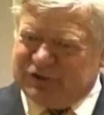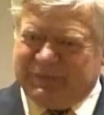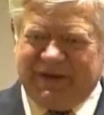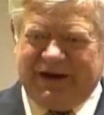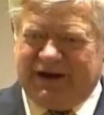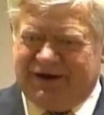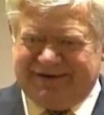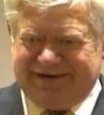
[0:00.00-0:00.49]

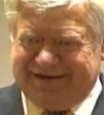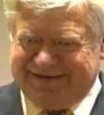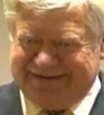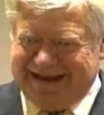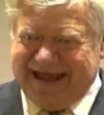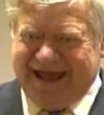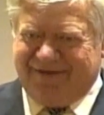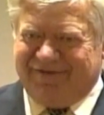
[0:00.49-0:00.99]
bear
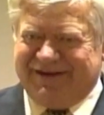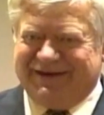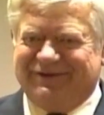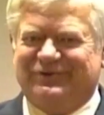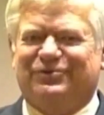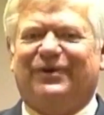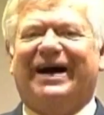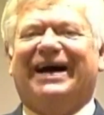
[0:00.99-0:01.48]
didn't have it.
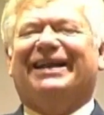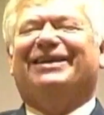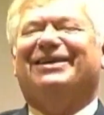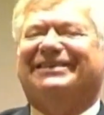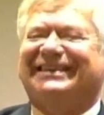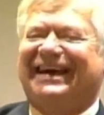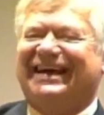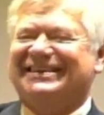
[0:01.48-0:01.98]
And Twyla
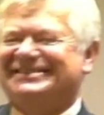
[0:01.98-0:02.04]
looked at it